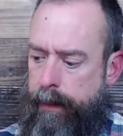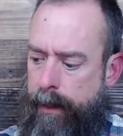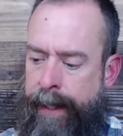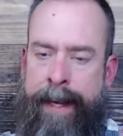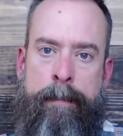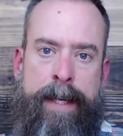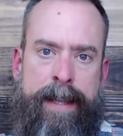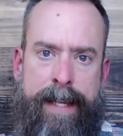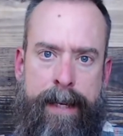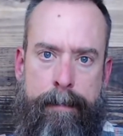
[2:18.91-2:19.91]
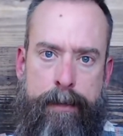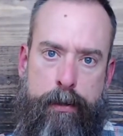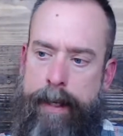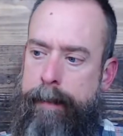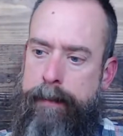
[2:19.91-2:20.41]
kind of be the
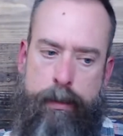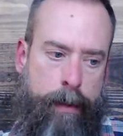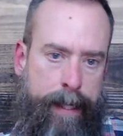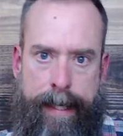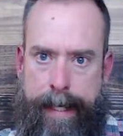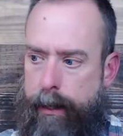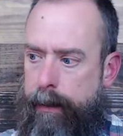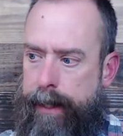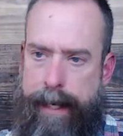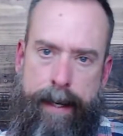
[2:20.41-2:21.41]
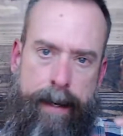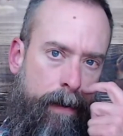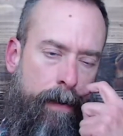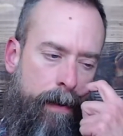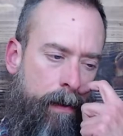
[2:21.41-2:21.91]
in-between between here and here
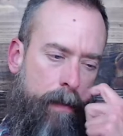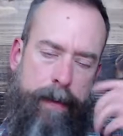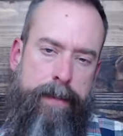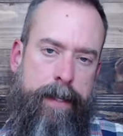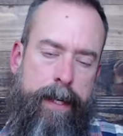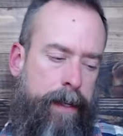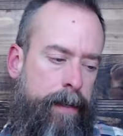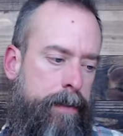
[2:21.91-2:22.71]
and all these things?